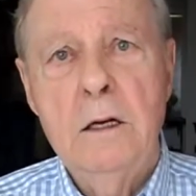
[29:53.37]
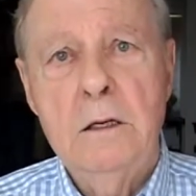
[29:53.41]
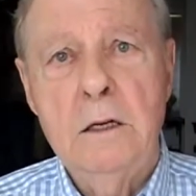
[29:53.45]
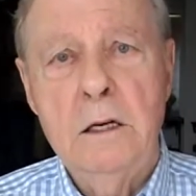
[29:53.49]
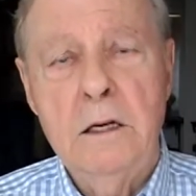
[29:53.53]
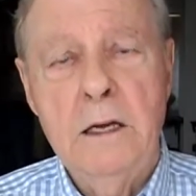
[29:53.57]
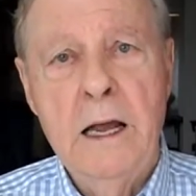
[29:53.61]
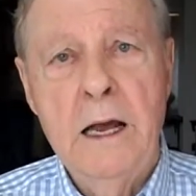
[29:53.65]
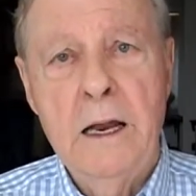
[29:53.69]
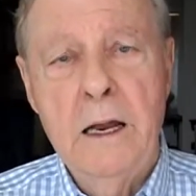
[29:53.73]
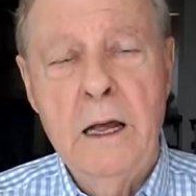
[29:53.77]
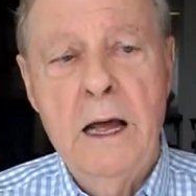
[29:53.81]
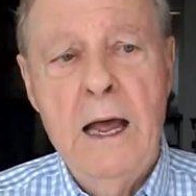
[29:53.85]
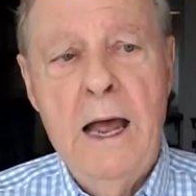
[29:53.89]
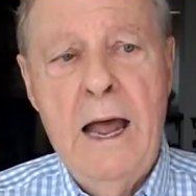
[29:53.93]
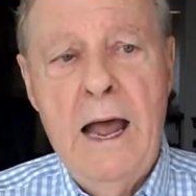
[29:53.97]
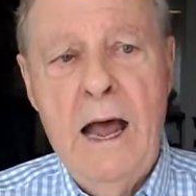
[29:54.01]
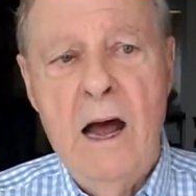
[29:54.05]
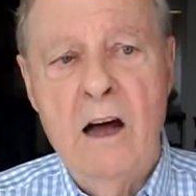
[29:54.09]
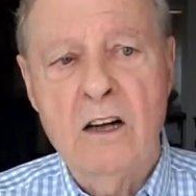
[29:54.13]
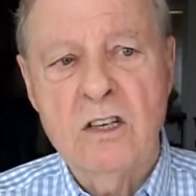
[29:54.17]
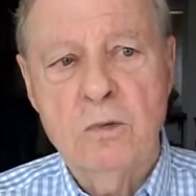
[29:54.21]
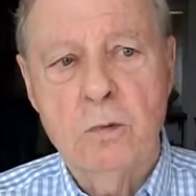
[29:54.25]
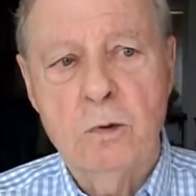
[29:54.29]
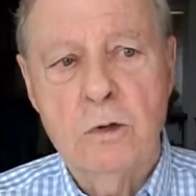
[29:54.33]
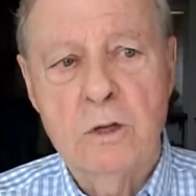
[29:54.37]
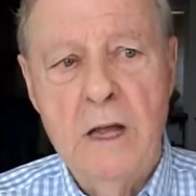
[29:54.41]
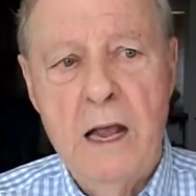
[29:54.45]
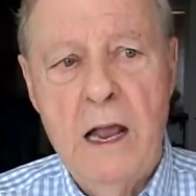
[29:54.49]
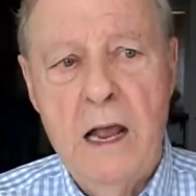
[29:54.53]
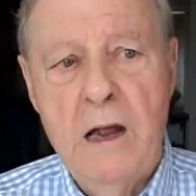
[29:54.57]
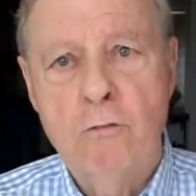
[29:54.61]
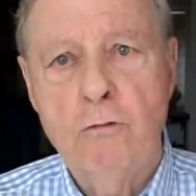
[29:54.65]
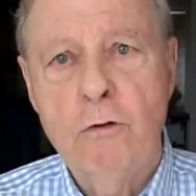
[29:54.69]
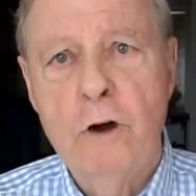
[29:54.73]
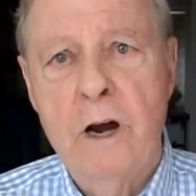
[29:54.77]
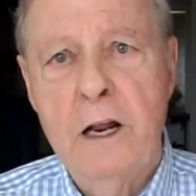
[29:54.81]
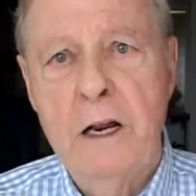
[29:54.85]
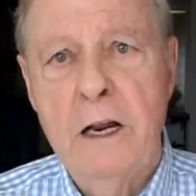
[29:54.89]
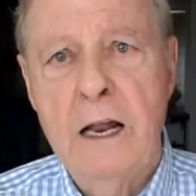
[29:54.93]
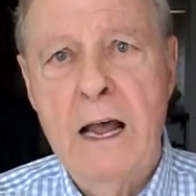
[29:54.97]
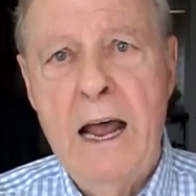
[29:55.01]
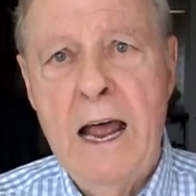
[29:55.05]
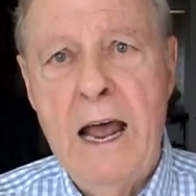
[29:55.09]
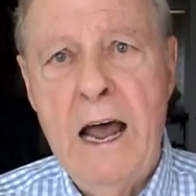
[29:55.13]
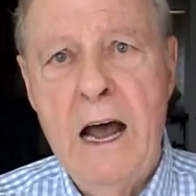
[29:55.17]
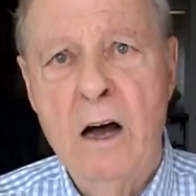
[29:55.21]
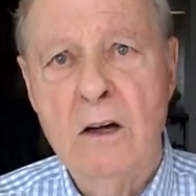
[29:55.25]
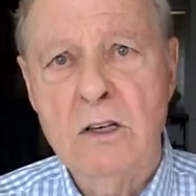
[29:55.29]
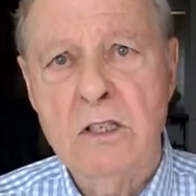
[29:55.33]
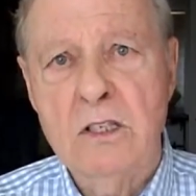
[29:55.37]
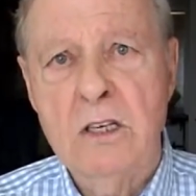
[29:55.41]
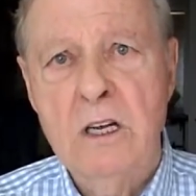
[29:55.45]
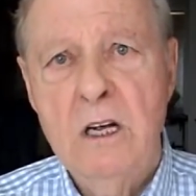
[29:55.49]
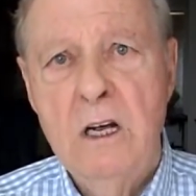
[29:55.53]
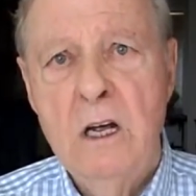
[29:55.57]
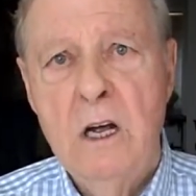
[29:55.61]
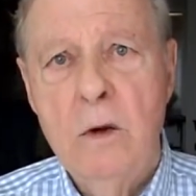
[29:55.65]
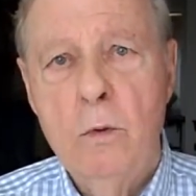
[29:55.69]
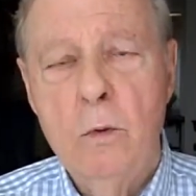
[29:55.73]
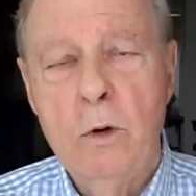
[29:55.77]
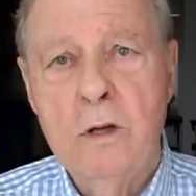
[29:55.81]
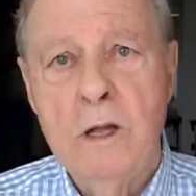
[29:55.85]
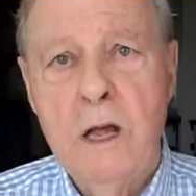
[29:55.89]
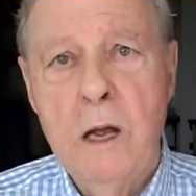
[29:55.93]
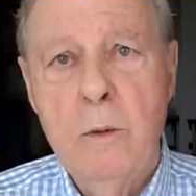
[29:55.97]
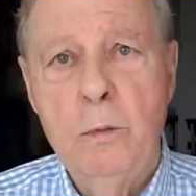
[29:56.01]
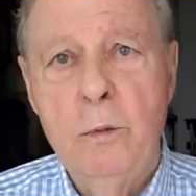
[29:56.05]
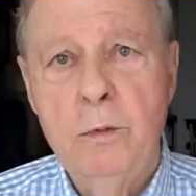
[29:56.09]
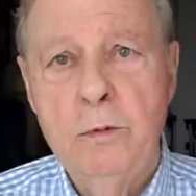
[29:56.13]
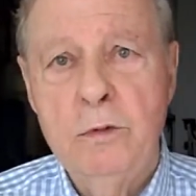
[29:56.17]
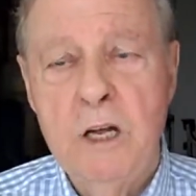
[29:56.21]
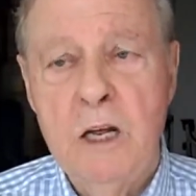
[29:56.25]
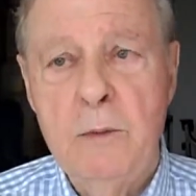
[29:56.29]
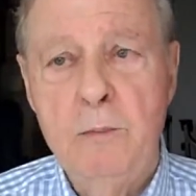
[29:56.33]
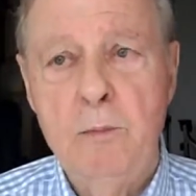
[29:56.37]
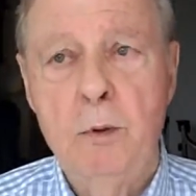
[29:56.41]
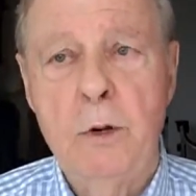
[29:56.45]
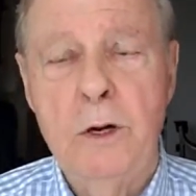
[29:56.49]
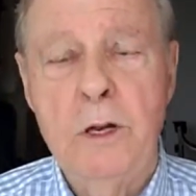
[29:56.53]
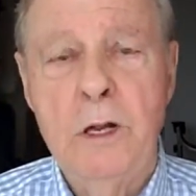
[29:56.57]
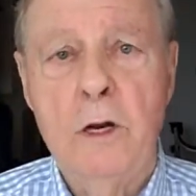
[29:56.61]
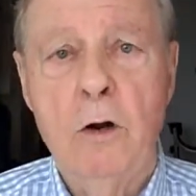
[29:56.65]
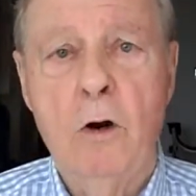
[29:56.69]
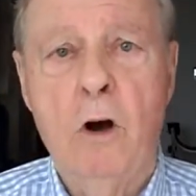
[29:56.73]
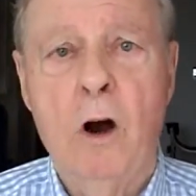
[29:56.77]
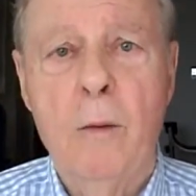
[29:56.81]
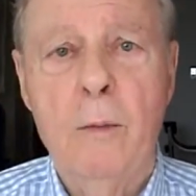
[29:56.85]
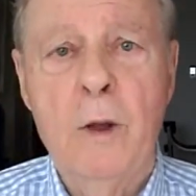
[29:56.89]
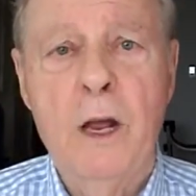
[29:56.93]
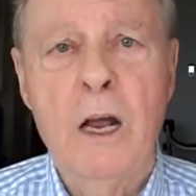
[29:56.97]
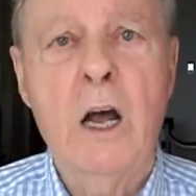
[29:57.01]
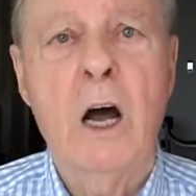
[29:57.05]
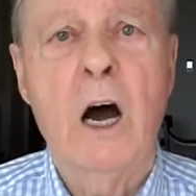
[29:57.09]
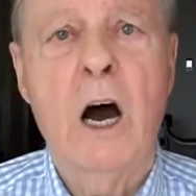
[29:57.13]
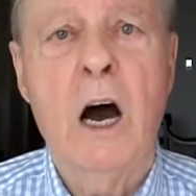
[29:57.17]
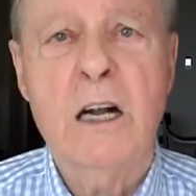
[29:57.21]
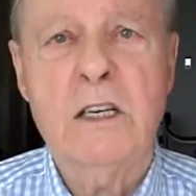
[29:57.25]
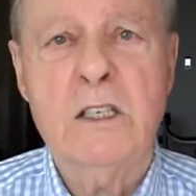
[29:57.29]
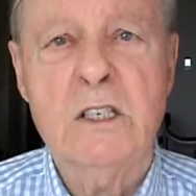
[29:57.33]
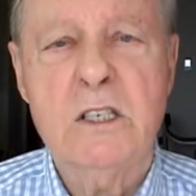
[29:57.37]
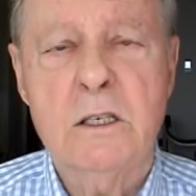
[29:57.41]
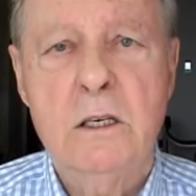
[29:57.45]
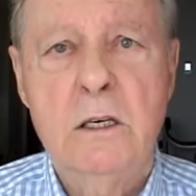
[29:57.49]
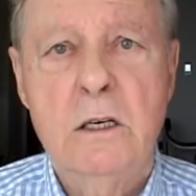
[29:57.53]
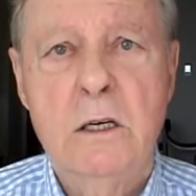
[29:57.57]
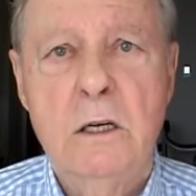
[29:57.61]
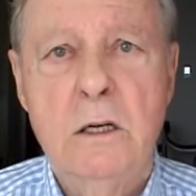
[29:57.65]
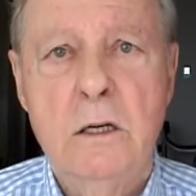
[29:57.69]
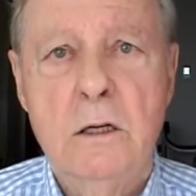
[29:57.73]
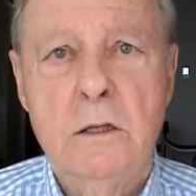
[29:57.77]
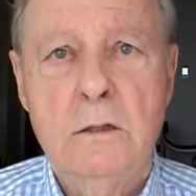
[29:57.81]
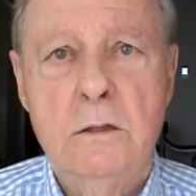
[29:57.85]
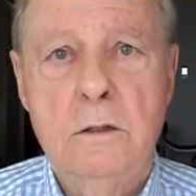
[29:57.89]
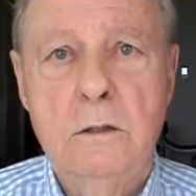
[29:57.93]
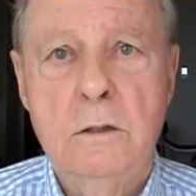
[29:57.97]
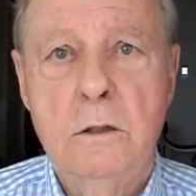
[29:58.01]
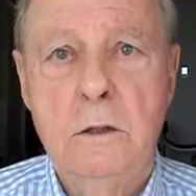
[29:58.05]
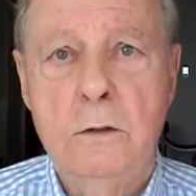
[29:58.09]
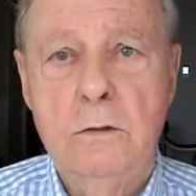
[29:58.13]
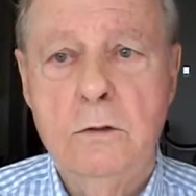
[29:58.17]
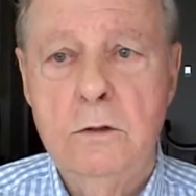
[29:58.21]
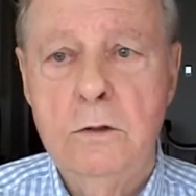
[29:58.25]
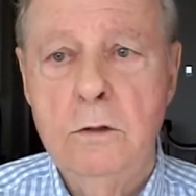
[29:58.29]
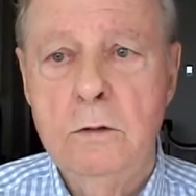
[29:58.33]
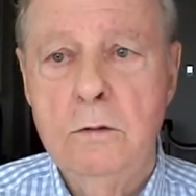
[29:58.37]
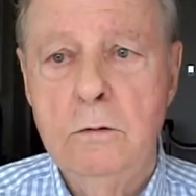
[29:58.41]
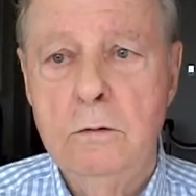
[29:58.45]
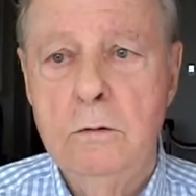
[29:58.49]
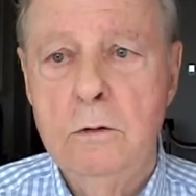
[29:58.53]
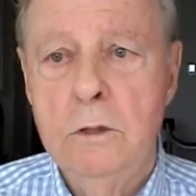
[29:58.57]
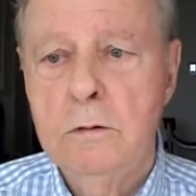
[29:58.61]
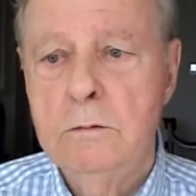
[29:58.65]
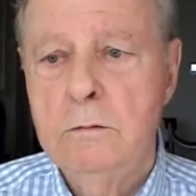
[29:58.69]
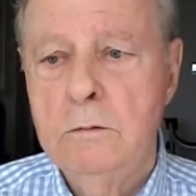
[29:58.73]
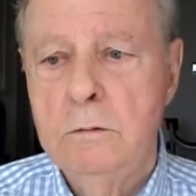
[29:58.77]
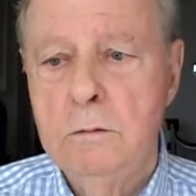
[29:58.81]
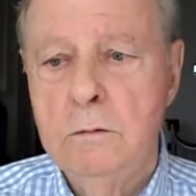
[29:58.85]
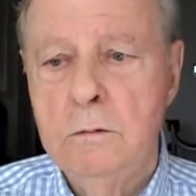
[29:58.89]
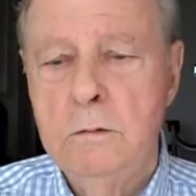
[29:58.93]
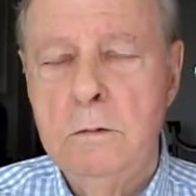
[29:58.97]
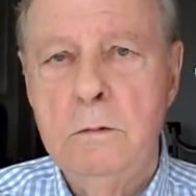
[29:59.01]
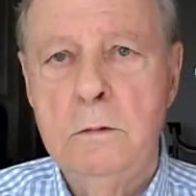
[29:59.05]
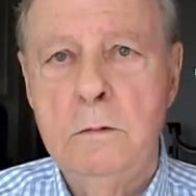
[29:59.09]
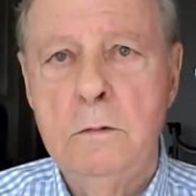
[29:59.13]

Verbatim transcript: to get a house where they had rented a house where they had put in army cots, you know, two uh,